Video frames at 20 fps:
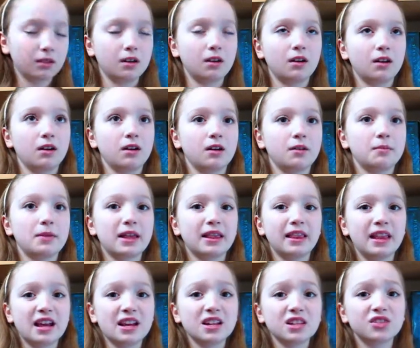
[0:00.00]
Oh, my
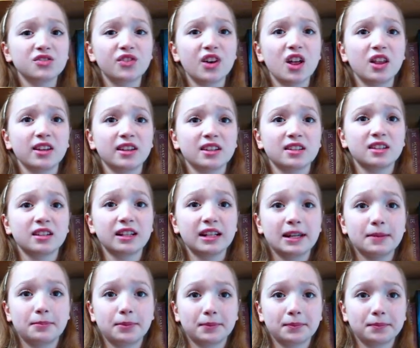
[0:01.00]
leg is falling
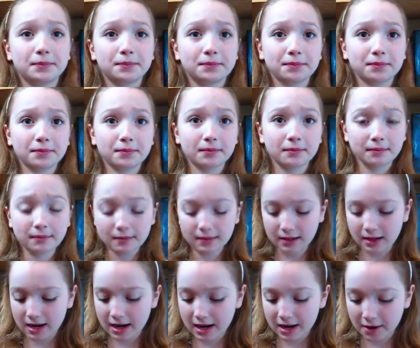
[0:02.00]
asleep.
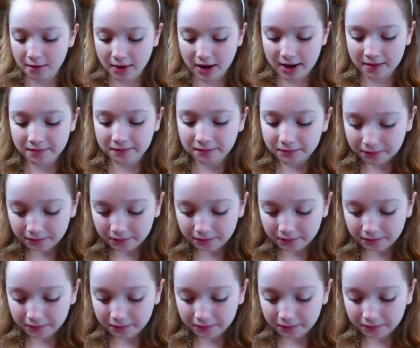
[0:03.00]
Anyway.